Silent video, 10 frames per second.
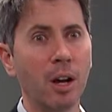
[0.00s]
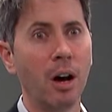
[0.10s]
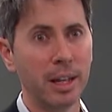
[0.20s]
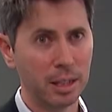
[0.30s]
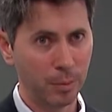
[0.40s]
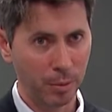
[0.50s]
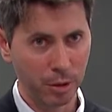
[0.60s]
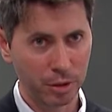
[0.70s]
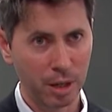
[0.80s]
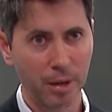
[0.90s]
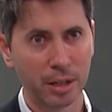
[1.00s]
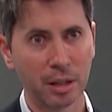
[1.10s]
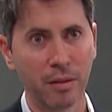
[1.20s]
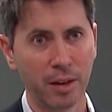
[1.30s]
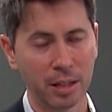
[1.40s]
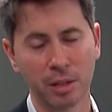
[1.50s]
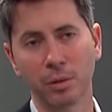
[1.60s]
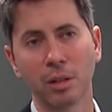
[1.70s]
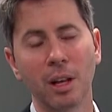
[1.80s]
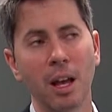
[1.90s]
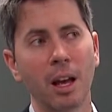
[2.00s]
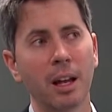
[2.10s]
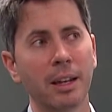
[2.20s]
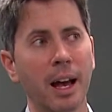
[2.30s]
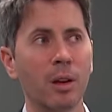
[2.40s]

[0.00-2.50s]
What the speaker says: audience members coming to the festival not